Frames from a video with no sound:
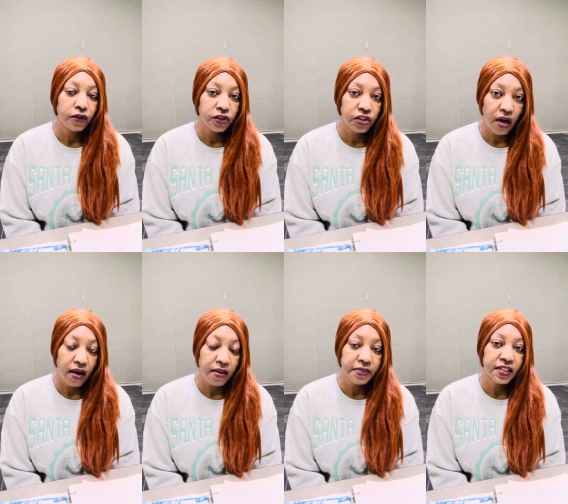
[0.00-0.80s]

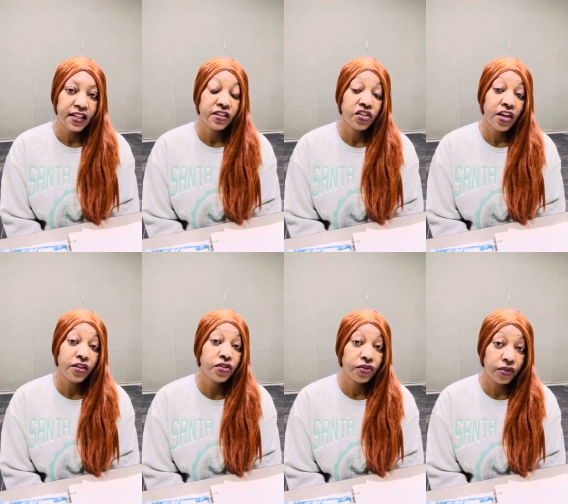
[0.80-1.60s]
jobs that
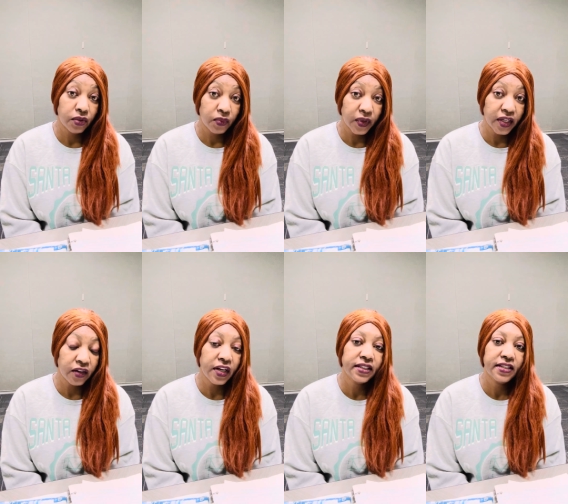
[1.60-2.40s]
change your
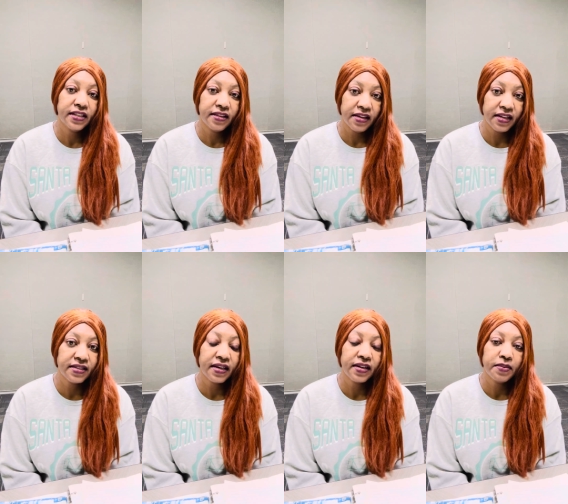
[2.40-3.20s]
career into things
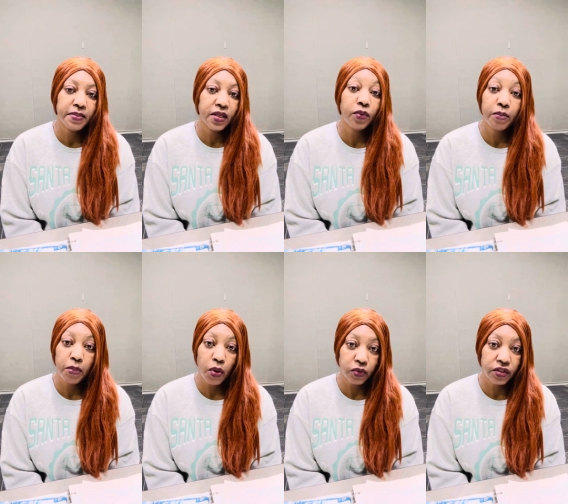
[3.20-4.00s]
that can be
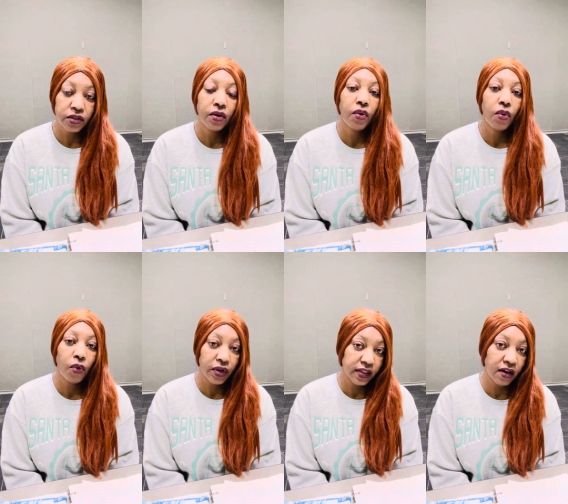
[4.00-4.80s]
remote
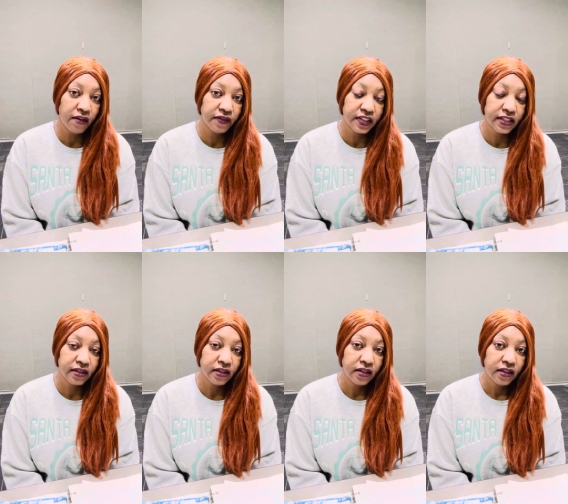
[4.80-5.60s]
or in the office.
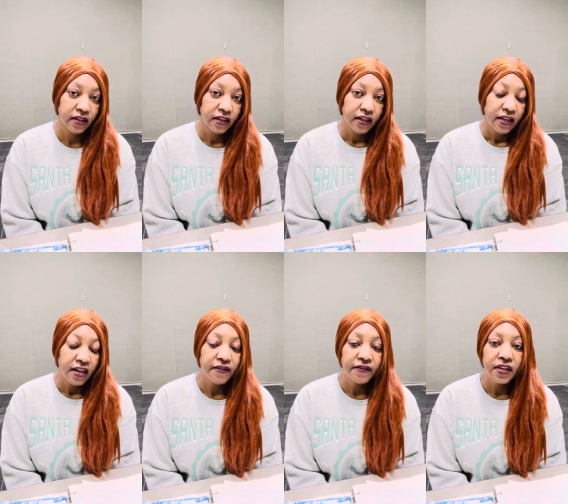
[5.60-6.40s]

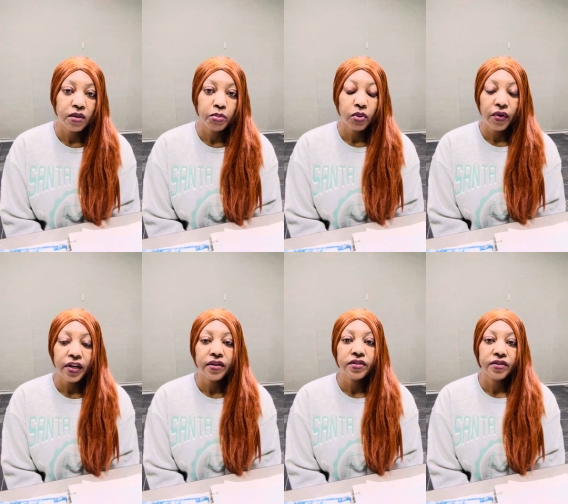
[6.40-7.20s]
If the
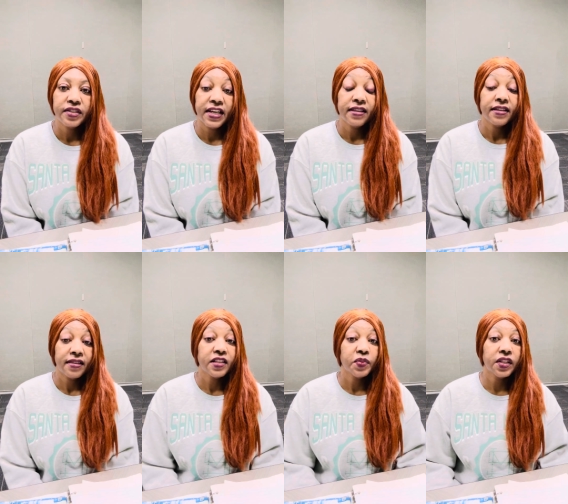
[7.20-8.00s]
employers are saying that
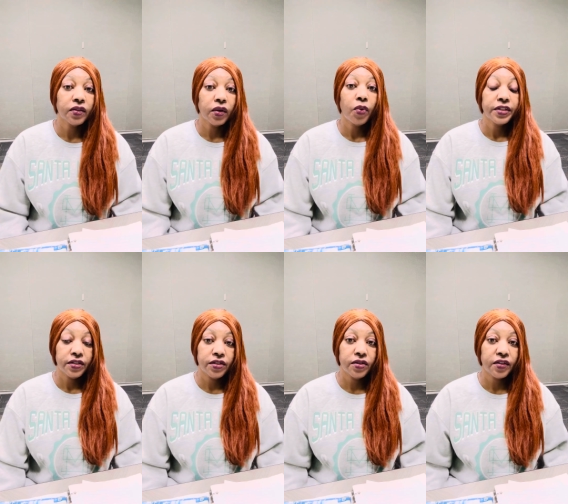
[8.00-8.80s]
that's what they're going to
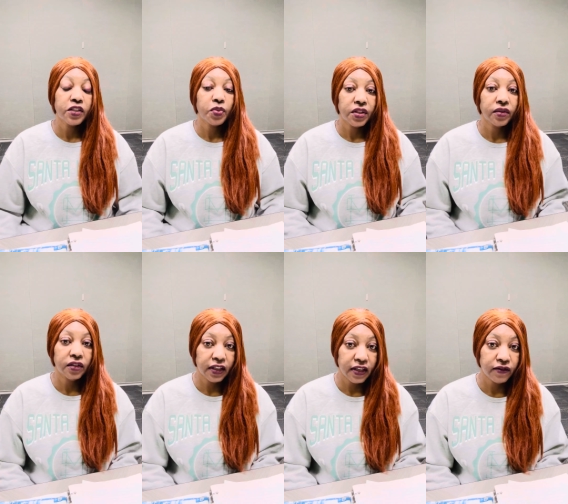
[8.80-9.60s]
do, that's what they're
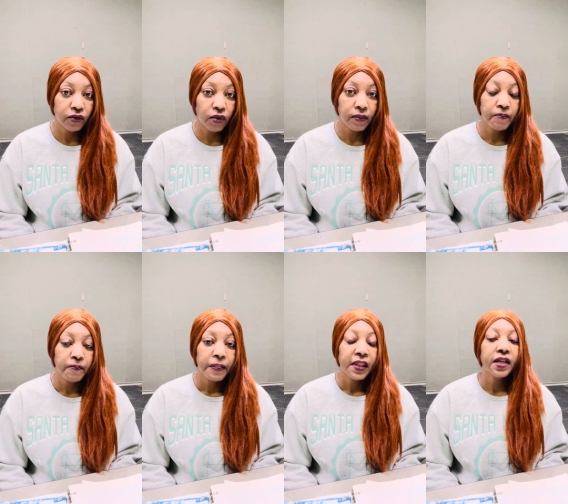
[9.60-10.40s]
looking for,
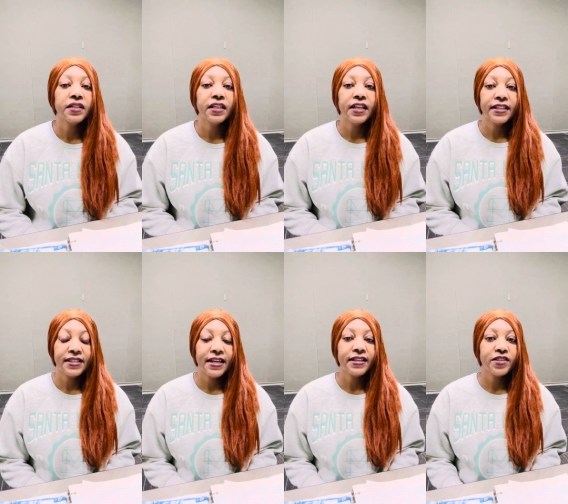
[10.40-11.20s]
then it
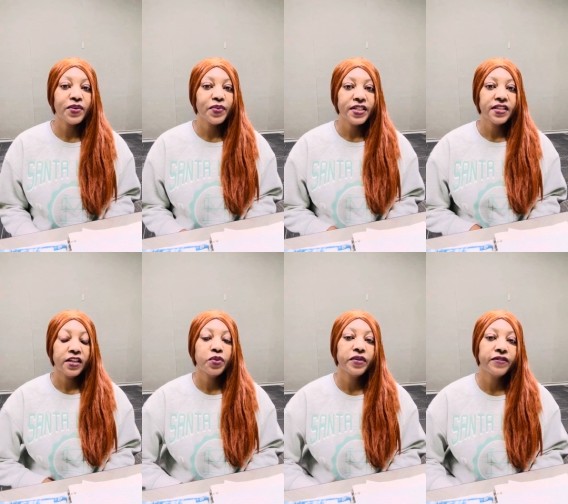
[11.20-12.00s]
stands to reason
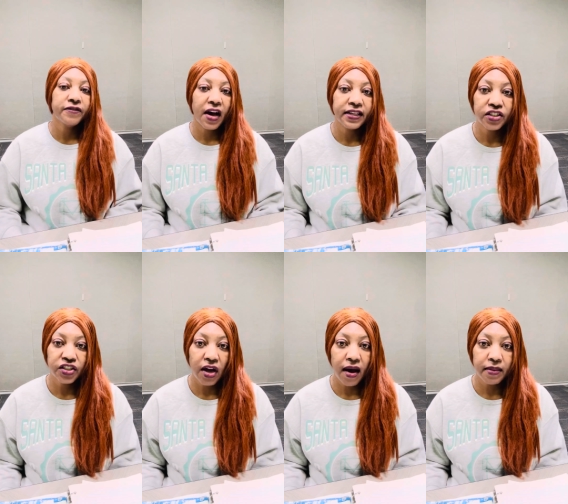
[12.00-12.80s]
that you would find
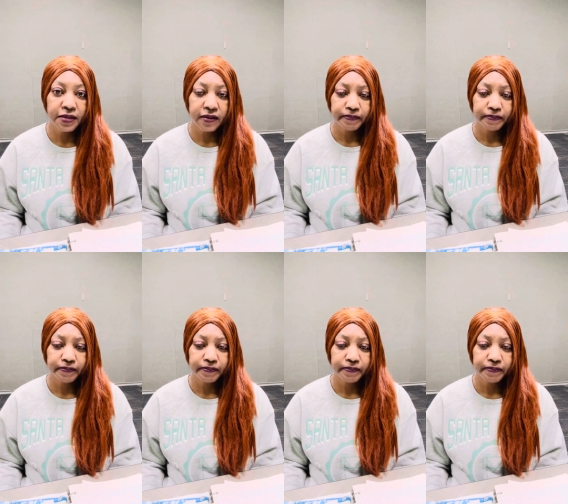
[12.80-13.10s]
jobs